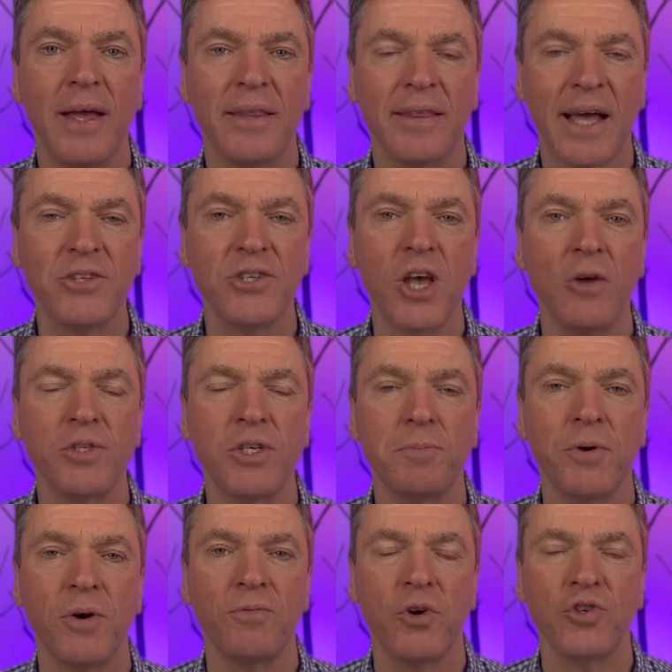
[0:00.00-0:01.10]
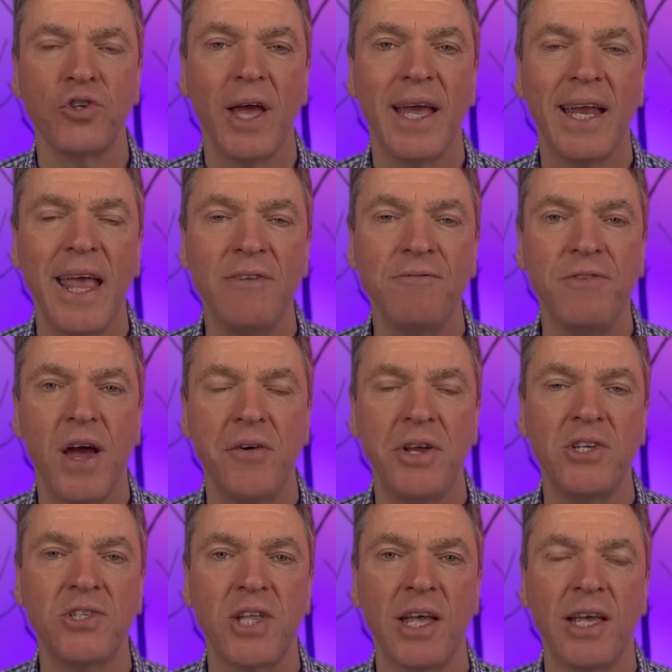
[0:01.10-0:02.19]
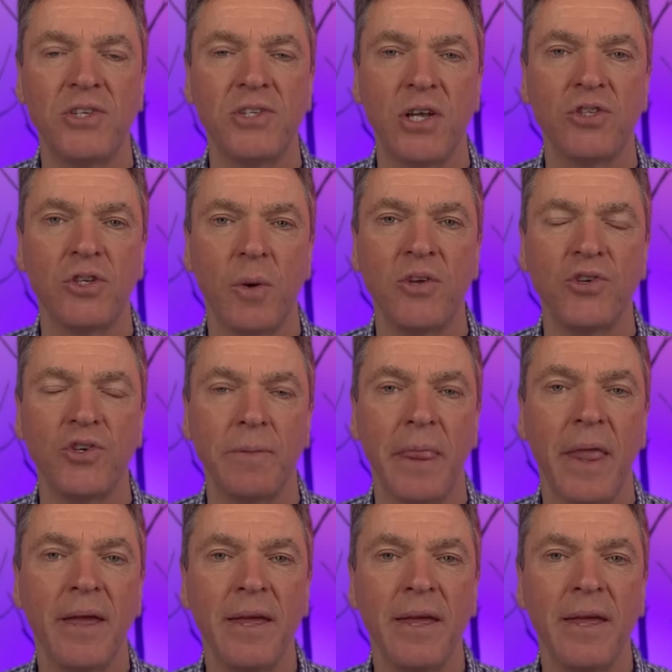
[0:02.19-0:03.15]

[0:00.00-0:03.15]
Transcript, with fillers: that's going to put Russia in a very sticky situation.